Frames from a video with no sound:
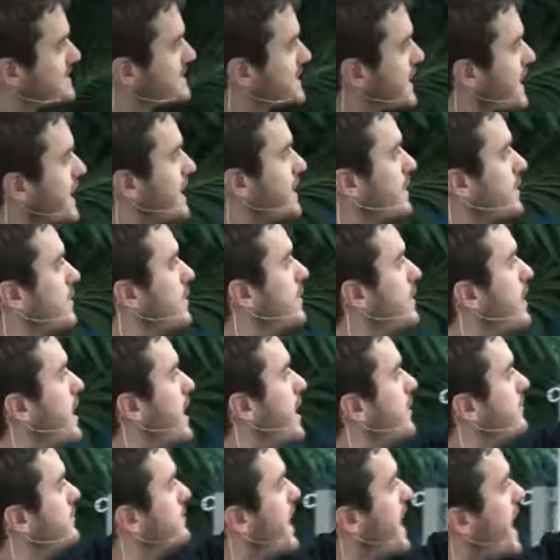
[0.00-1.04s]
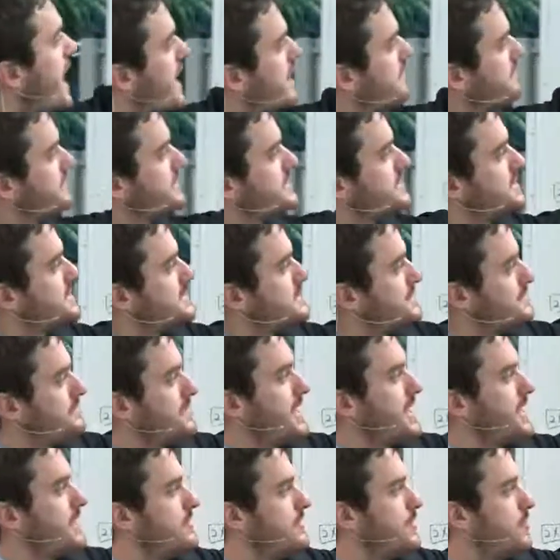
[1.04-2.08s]
scale of
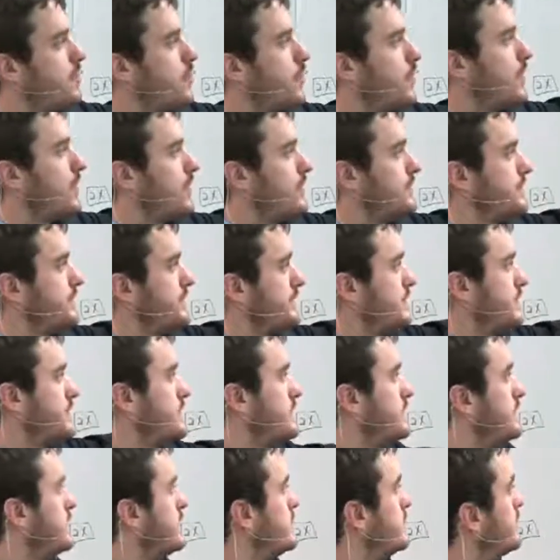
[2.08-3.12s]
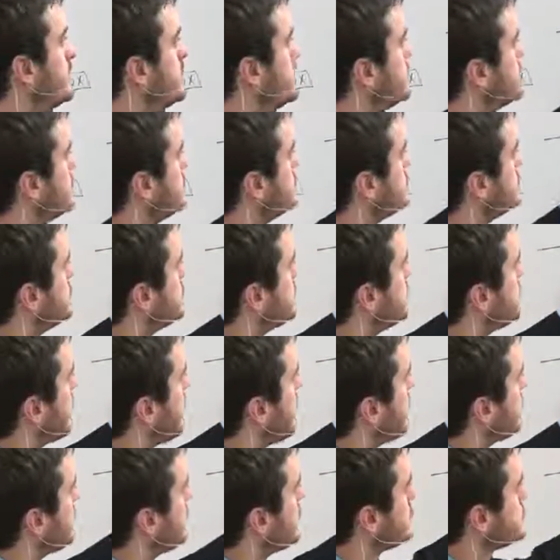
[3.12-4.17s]
Adventism in the world. So you
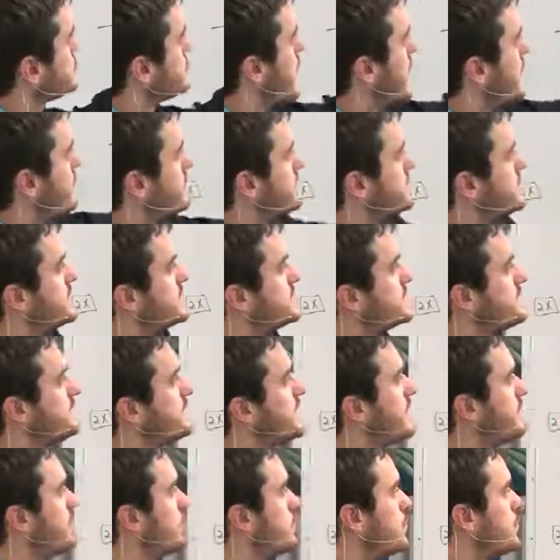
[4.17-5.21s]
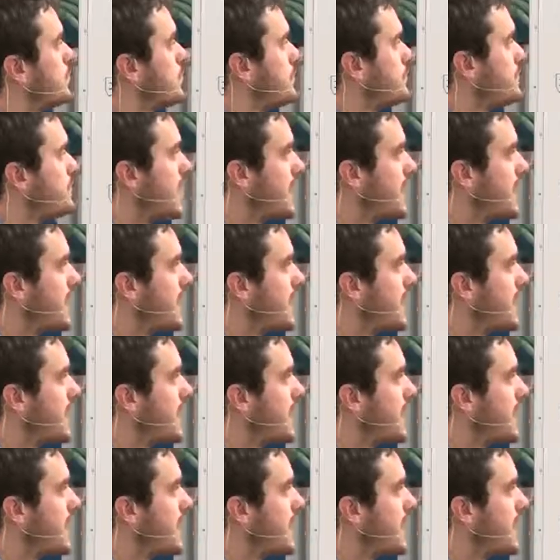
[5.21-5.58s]
have first Adventism, then the world,